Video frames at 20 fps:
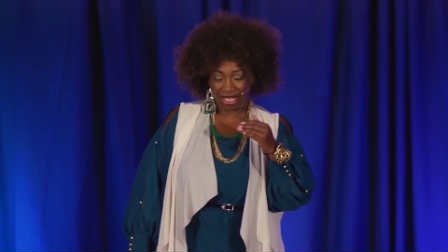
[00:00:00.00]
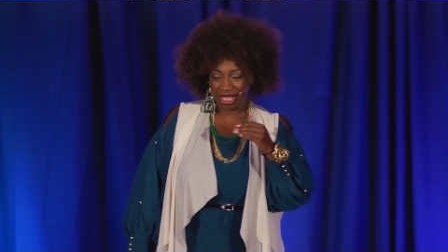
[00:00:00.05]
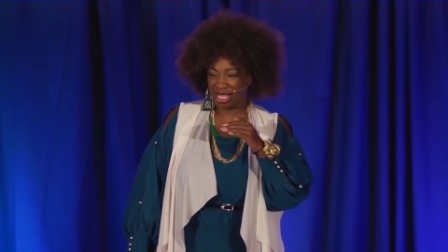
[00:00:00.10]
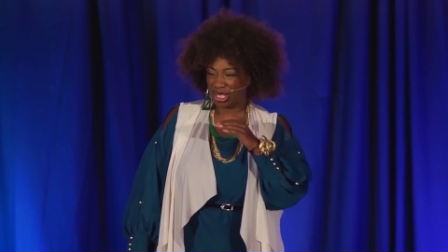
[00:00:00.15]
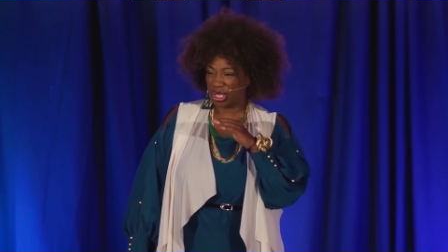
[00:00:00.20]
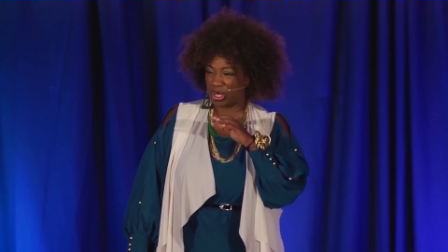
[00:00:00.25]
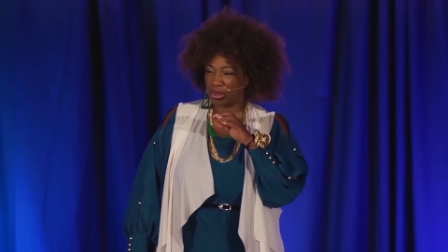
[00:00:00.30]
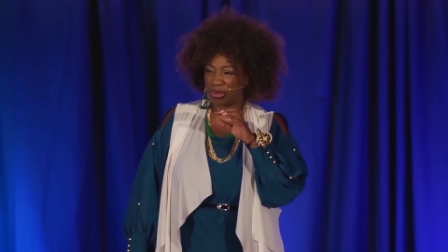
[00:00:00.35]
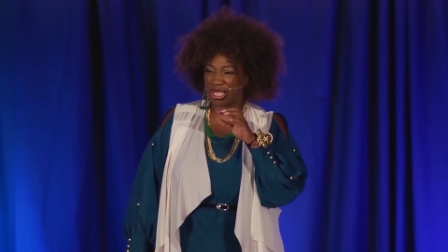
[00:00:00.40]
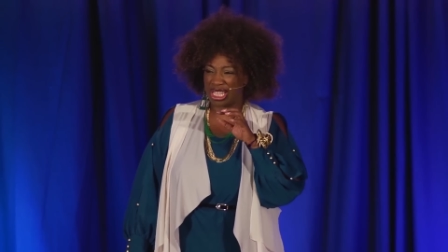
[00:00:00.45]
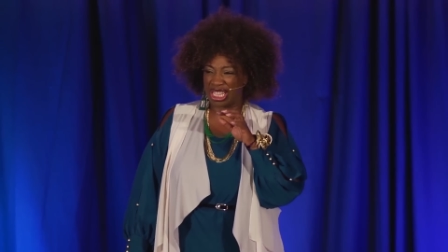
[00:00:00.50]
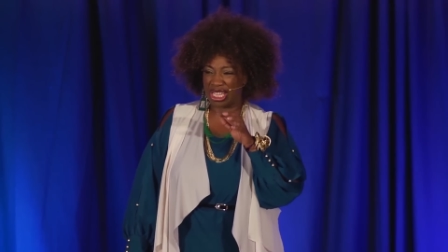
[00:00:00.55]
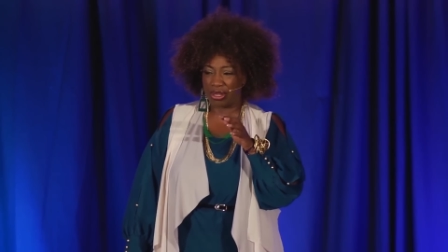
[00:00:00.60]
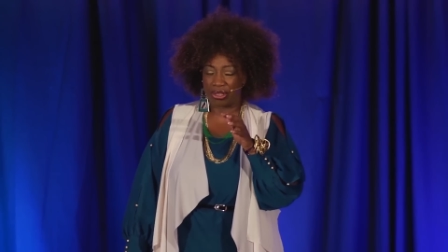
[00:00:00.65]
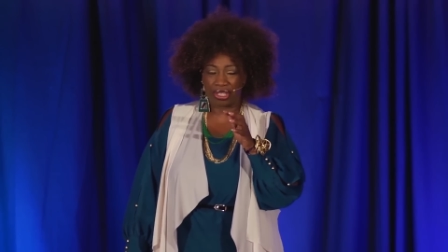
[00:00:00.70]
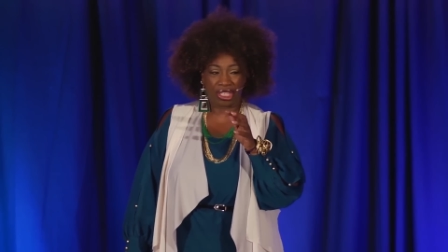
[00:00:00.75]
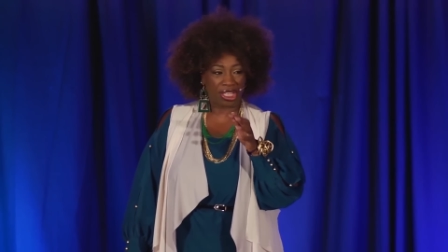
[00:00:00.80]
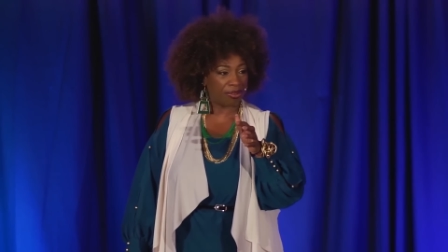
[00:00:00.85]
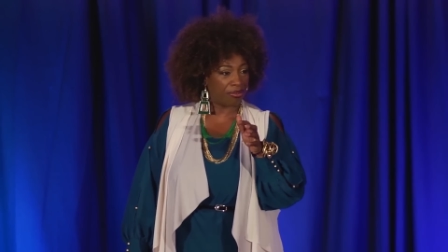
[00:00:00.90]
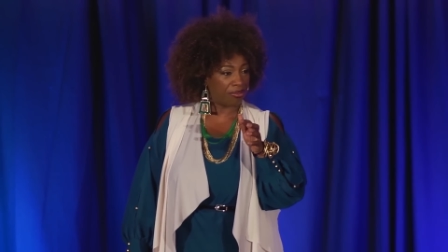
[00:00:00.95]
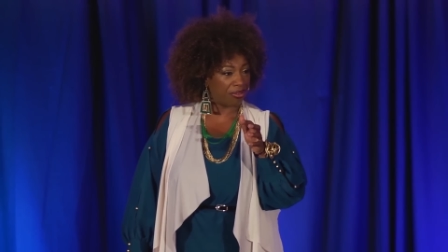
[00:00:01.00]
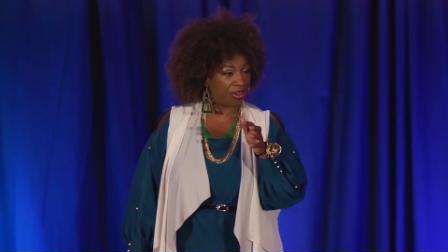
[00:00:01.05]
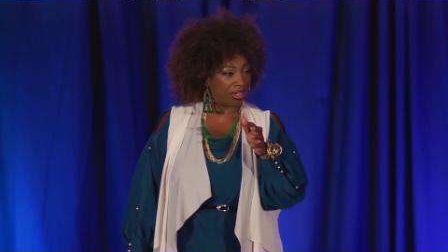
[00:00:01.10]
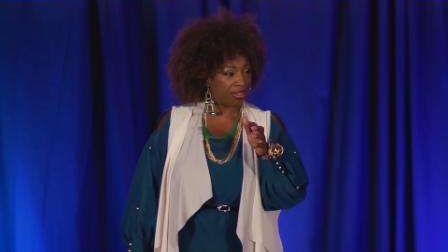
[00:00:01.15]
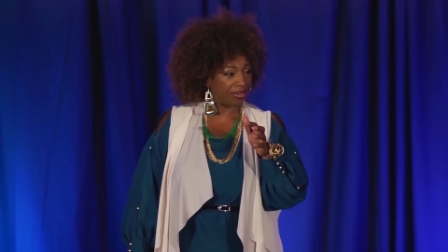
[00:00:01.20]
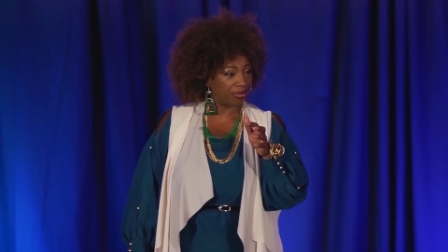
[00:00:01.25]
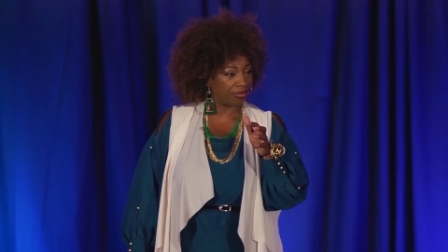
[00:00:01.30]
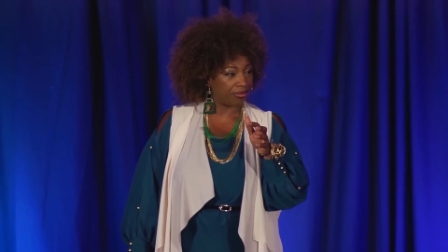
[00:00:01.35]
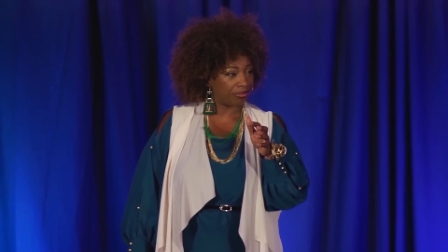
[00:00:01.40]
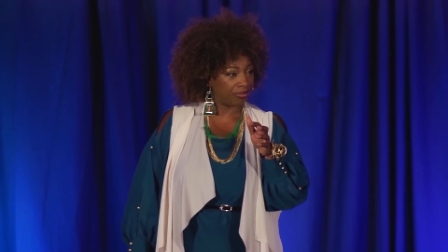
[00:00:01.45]
This was a little
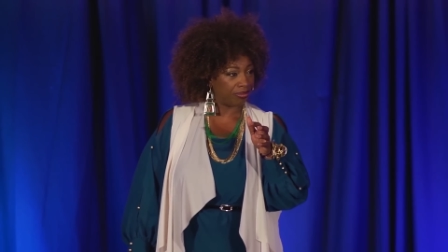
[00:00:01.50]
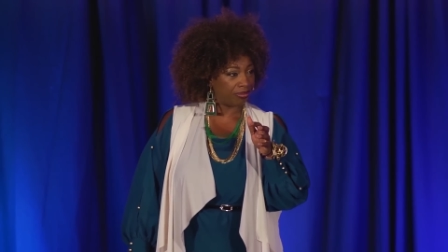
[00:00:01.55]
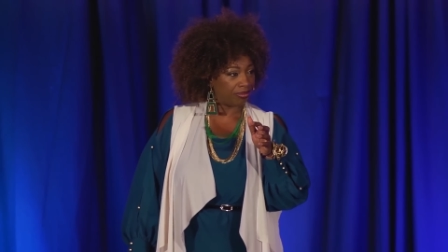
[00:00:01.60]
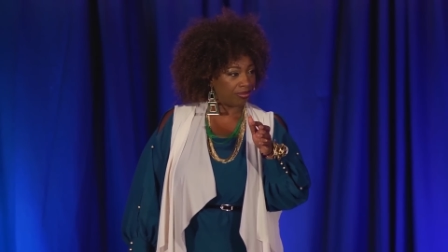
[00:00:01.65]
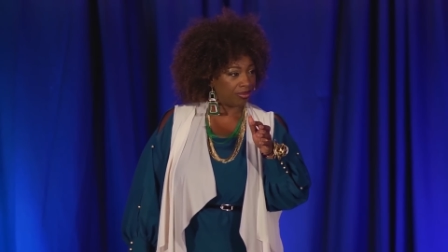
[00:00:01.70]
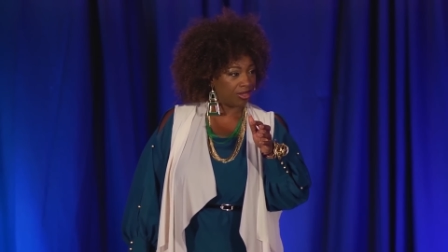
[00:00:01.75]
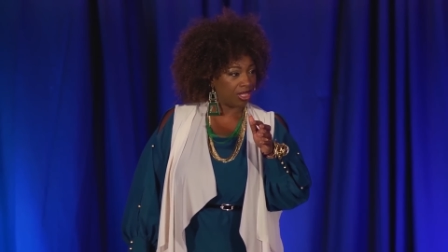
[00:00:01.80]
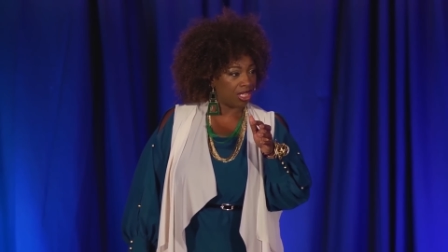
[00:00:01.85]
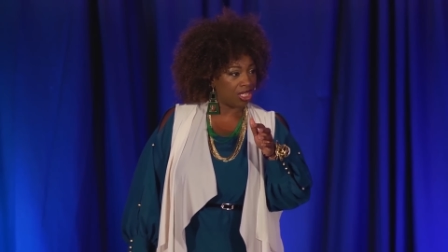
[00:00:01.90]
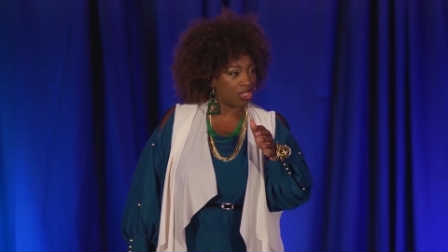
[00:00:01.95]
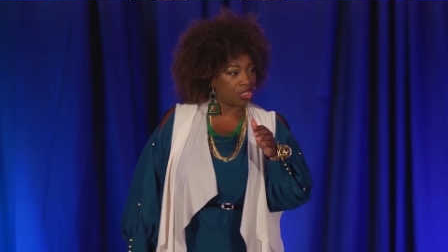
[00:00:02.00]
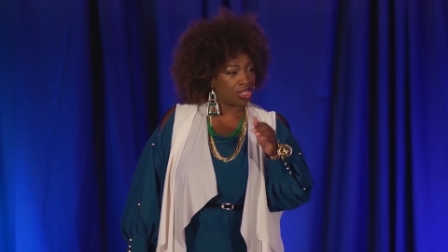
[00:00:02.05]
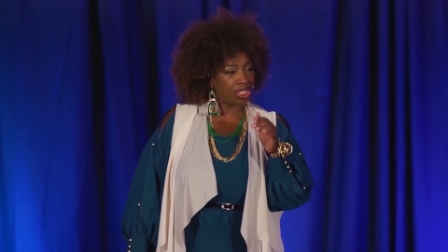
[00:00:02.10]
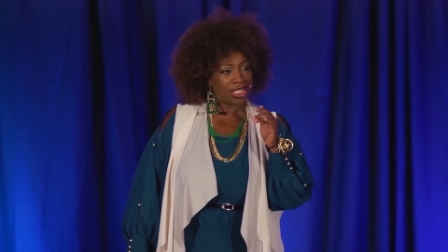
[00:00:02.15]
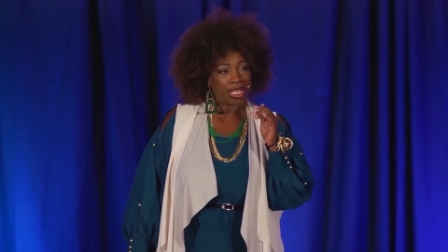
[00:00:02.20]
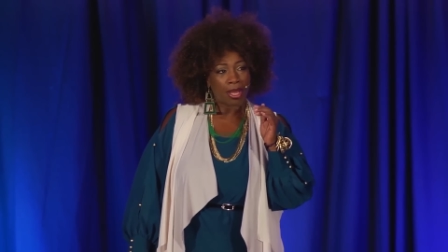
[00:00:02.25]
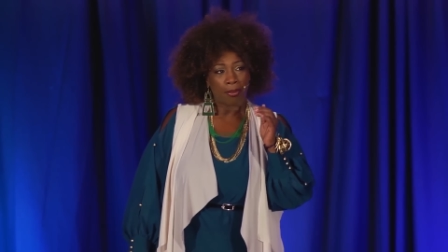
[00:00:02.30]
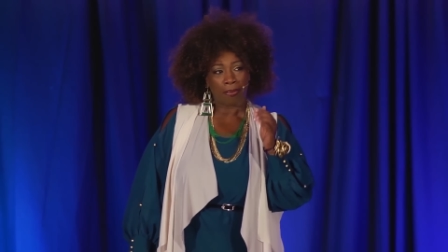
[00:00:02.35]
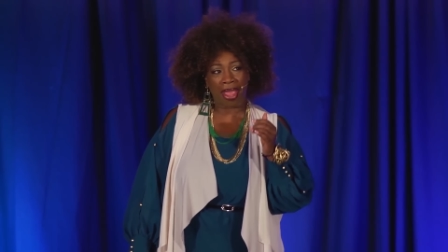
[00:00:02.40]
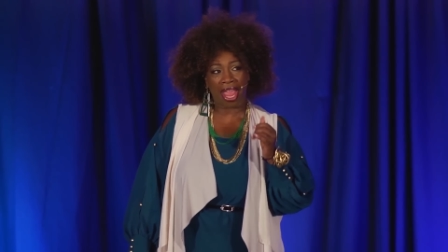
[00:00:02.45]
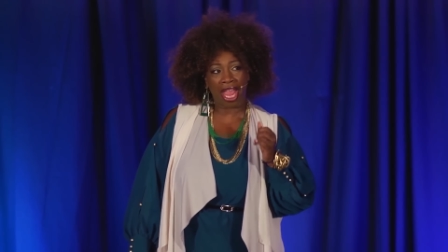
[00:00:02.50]
different. She said,